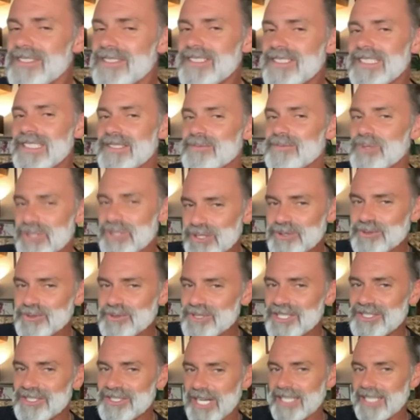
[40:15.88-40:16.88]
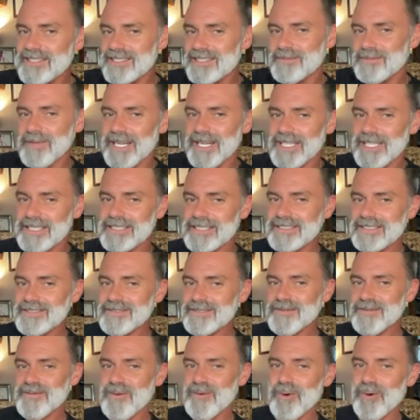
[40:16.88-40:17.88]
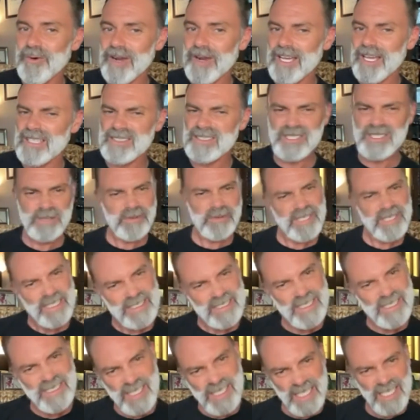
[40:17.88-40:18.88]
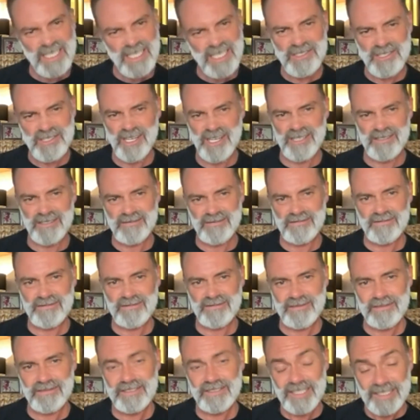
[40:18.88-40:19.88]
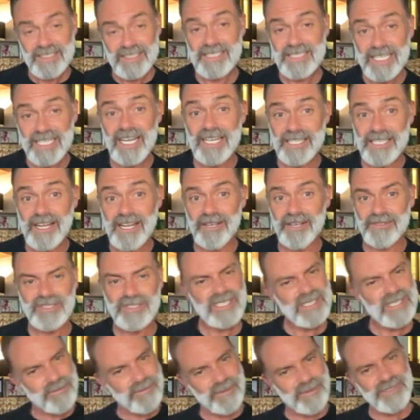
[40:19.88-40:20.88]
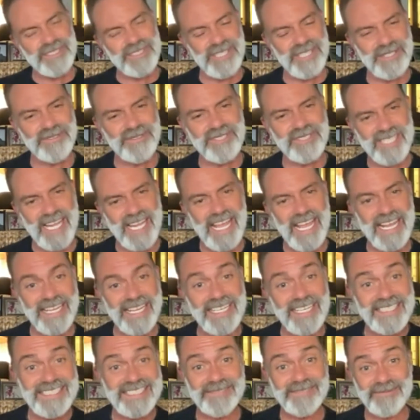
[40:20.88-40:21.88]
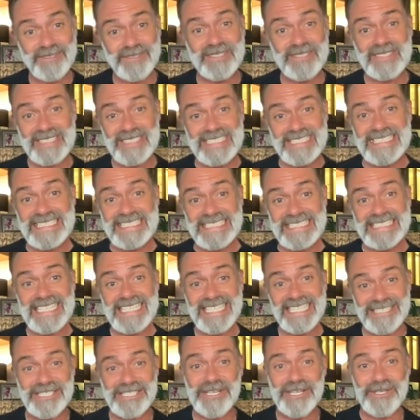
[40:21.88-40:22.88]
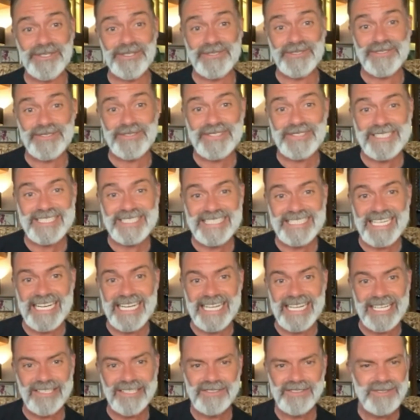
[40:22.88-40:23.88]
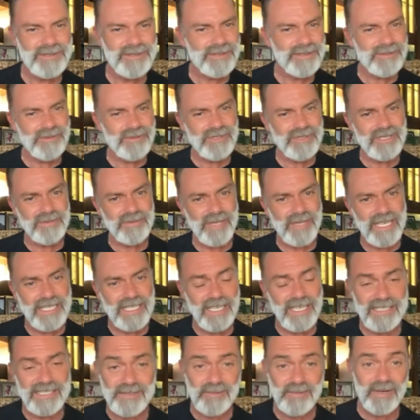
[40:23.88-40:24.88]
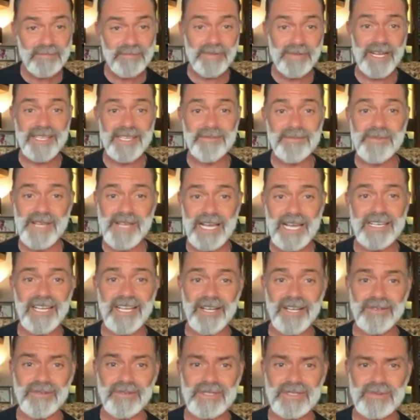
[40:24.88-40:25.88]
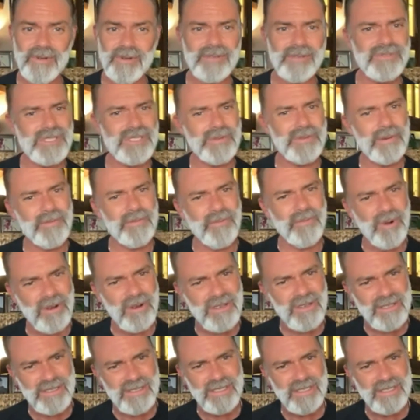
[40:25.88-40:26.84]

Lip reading: would you suggest me for it? And she went, it's a singing show. I said, yeah, I know. She said, well, do you sing? And I said, well, I do. Yeah. She was like, what do you mean? I said, well, I play the piano as well. And she went, what?